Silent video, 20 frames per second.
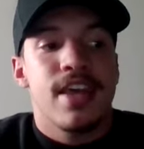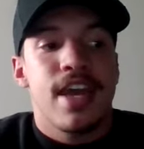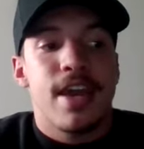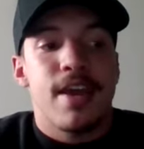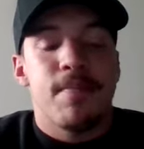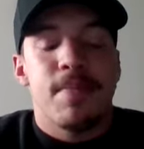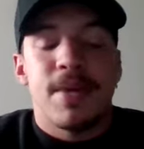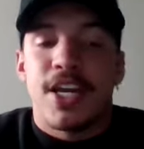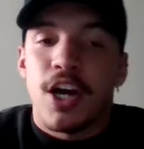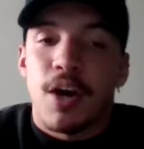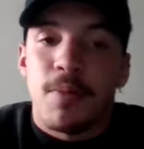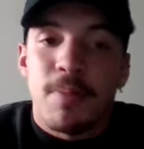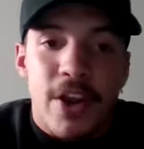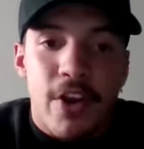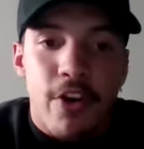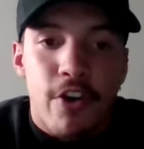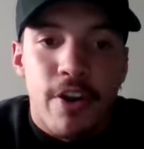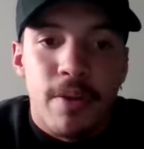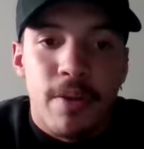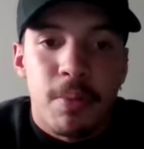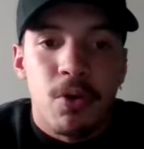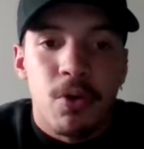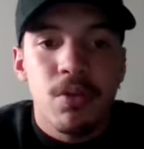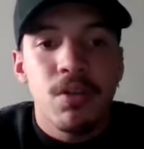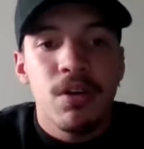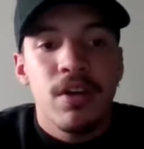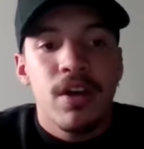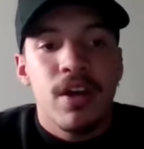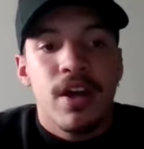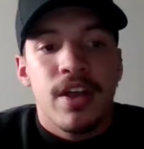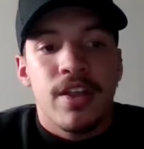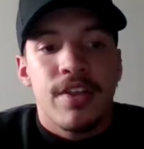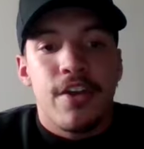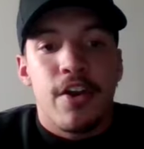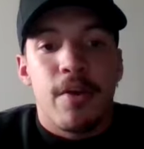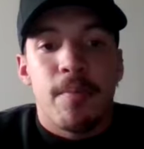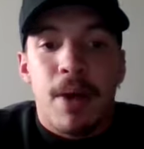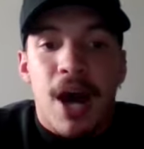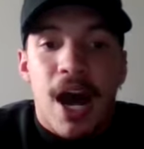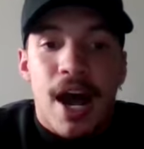they become irritable.
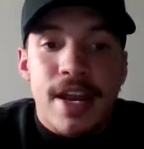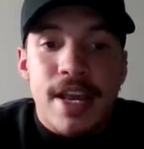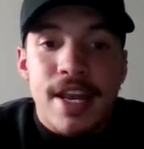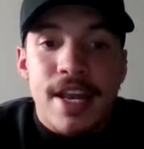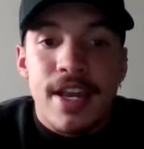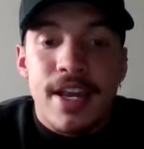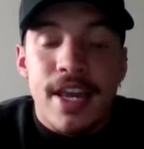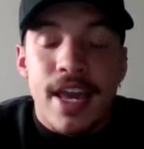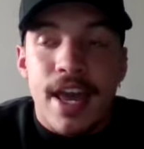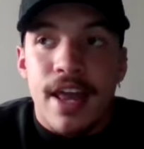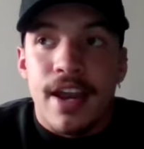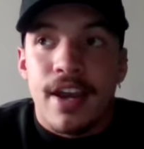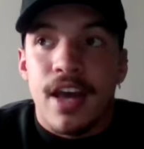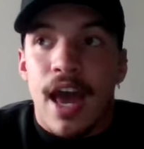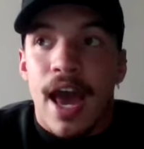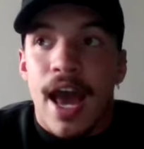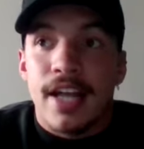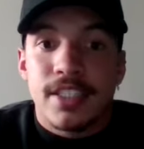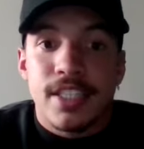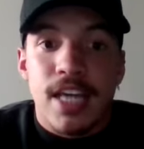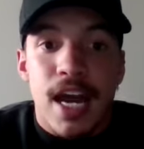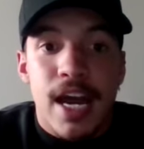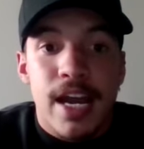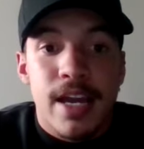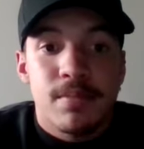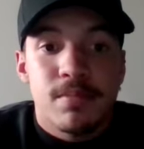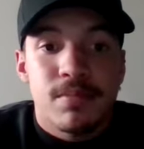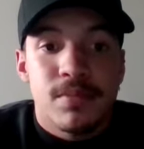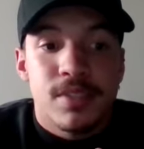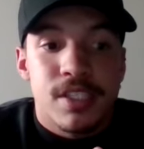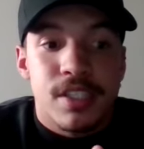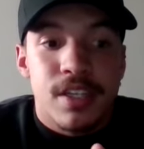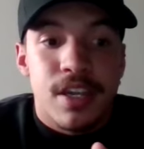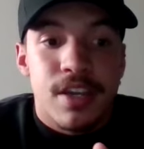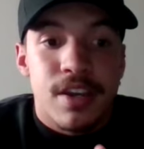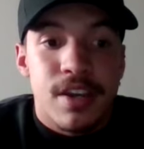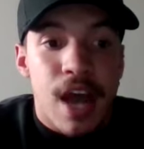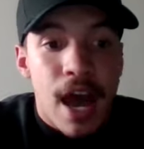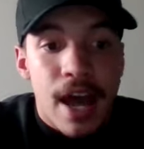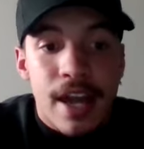Their body can at times
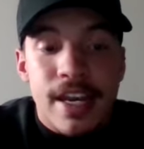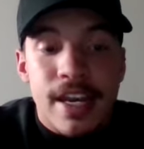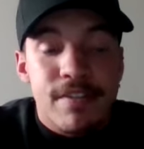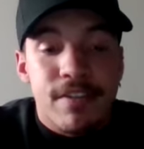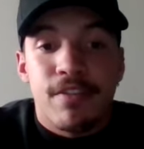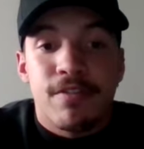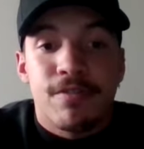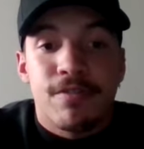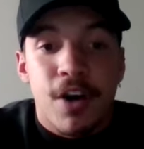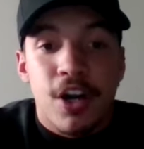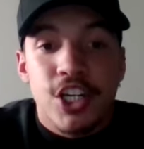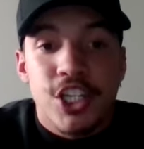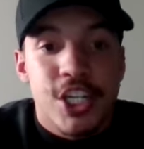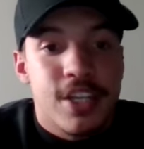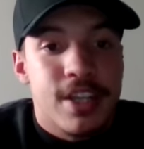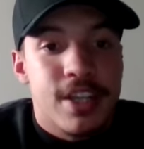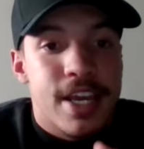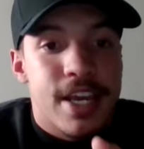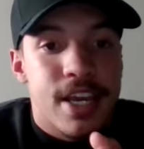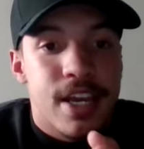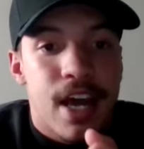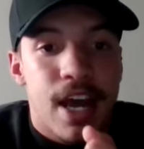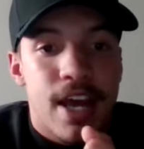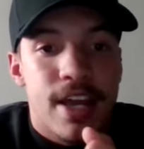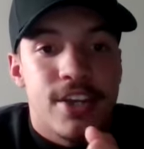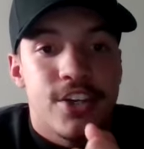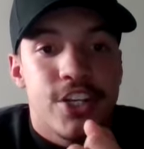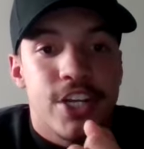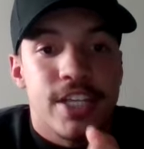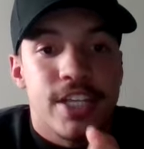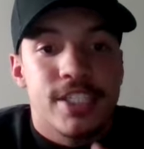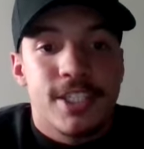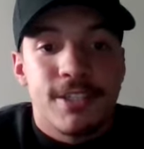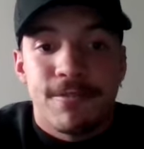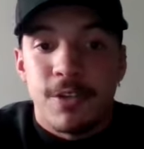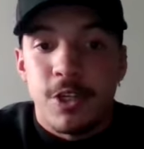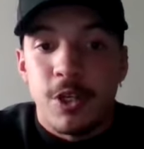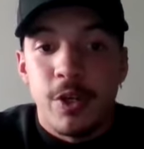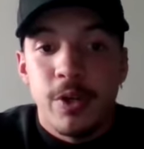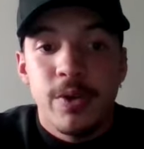not even function. They cannot ingest
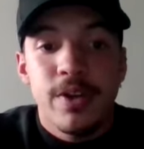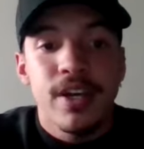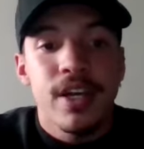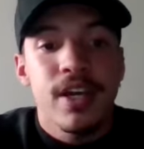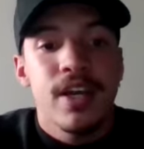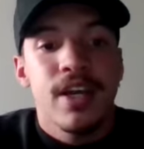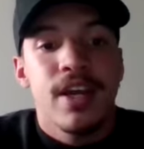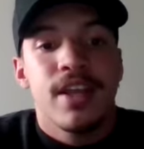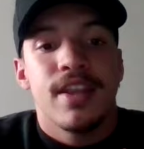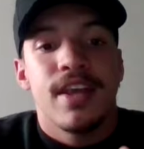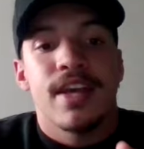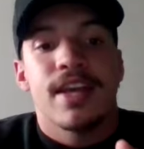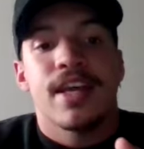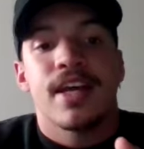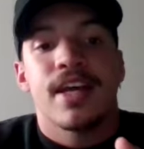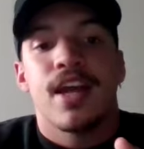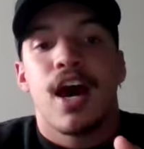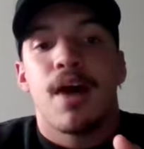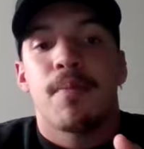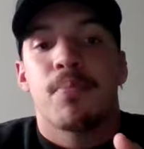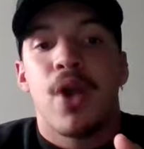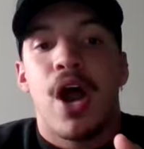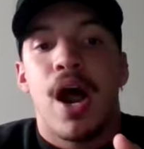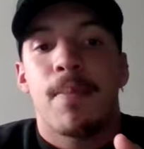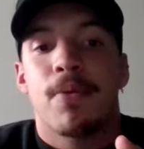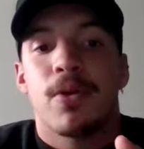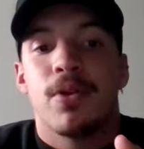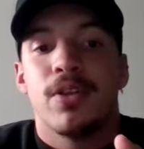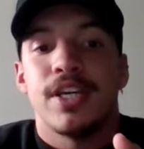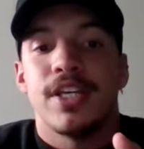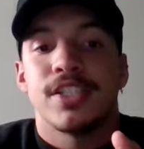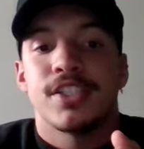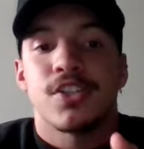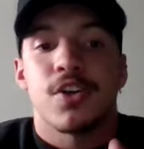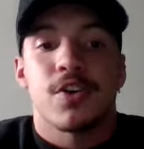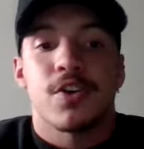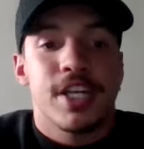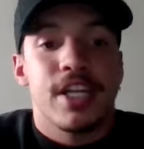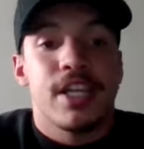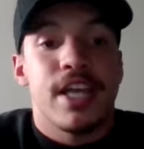food. They cannot properly
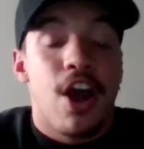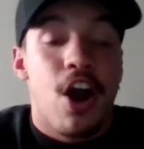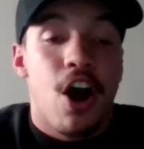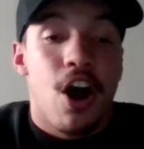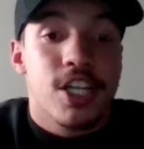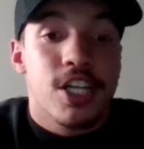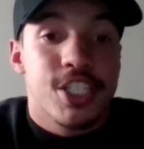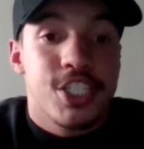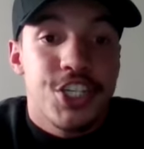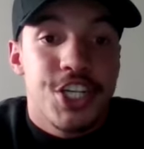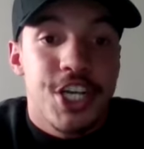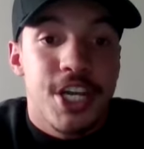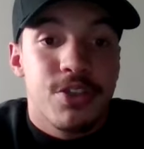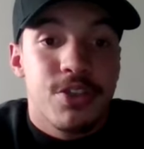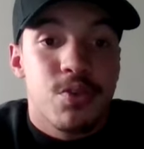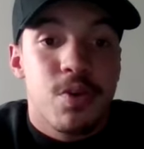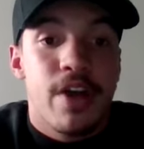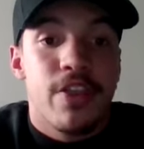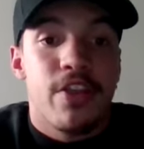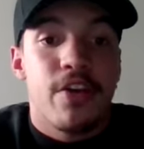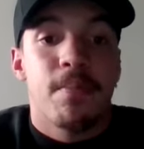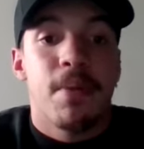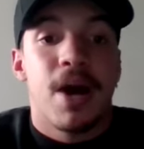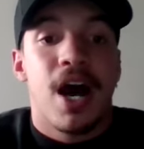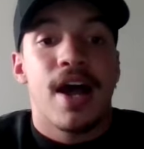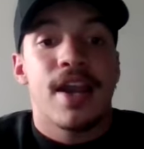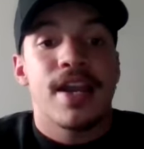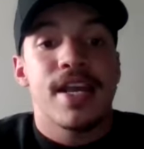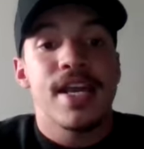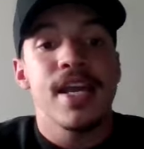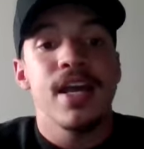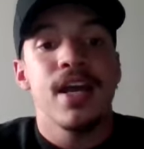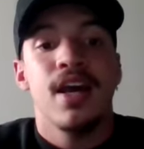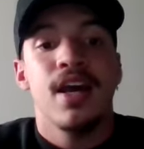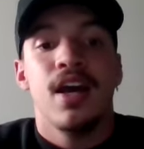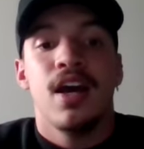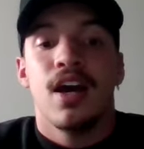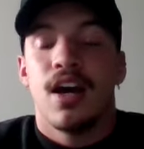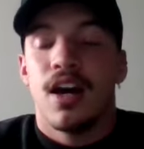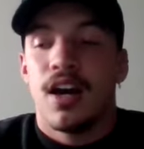circulate oxygen throughout their body.
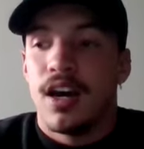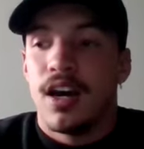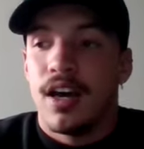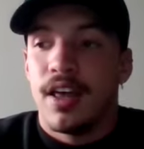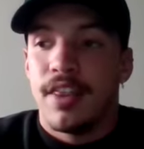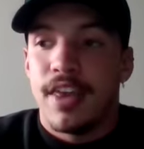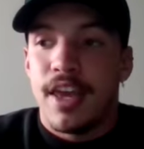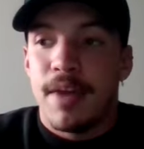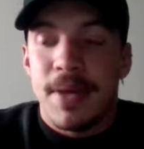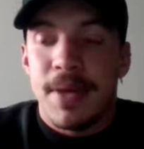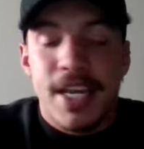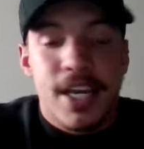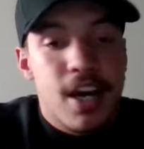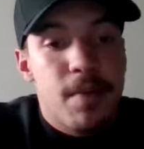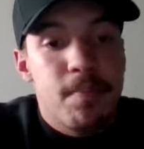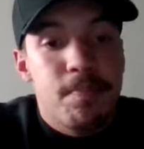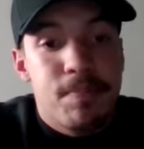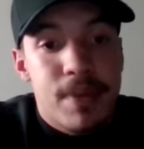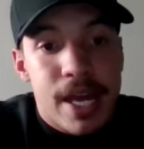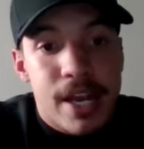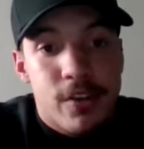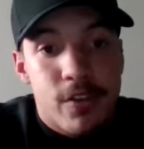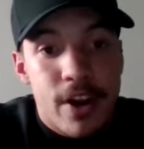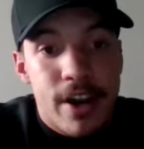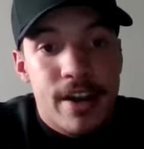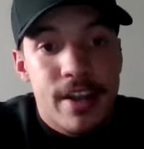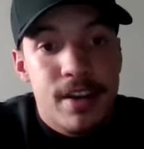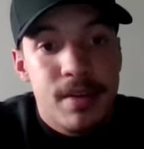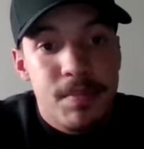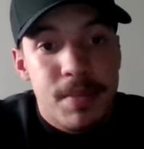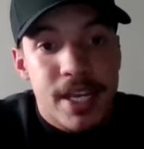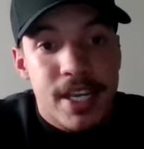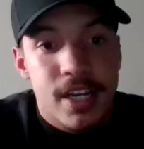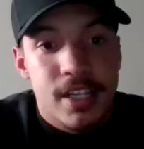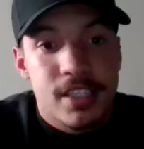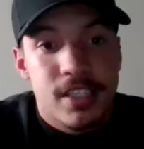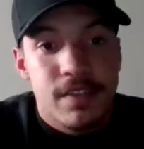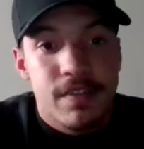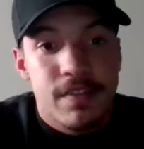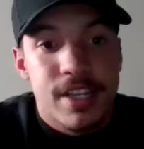They become bedridden
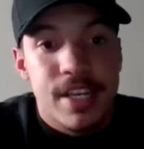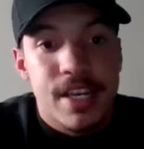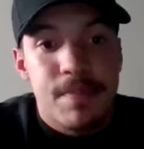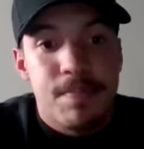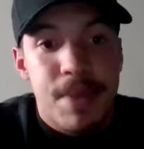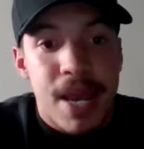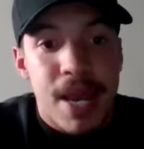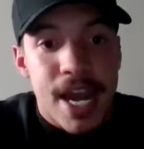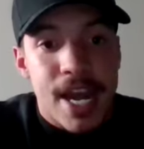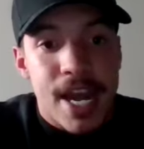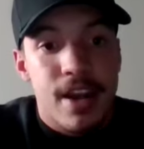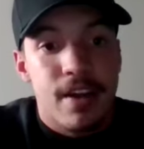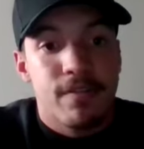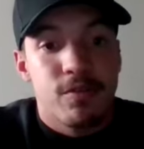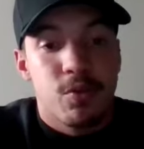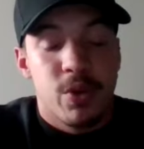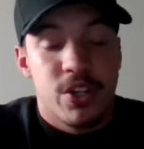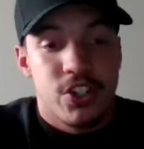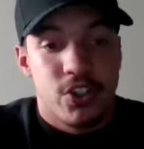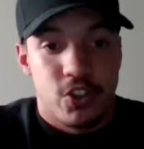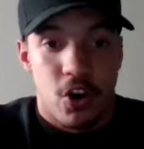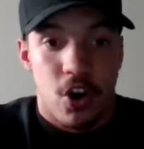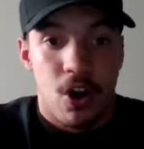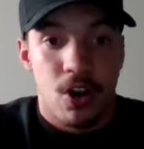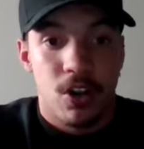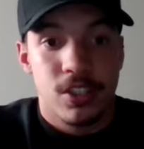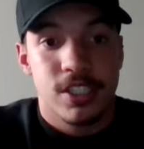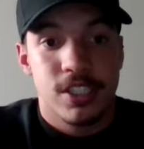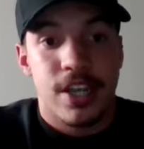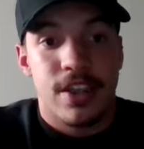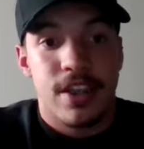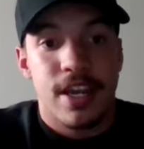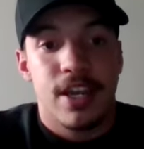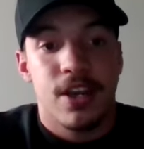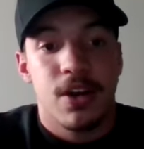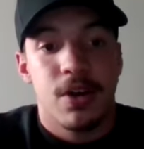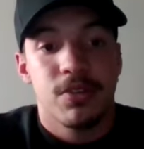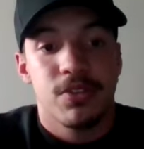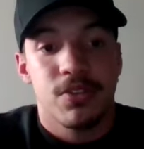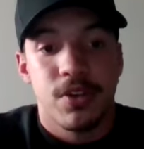because of the pain of withdrawals that they
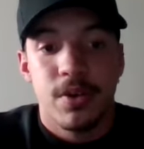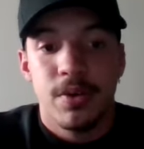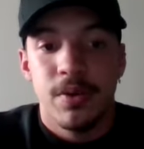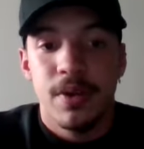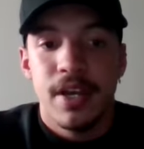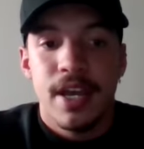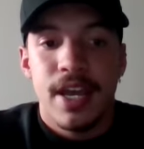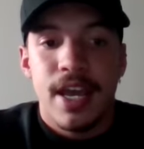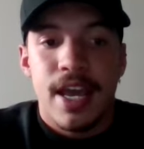go through.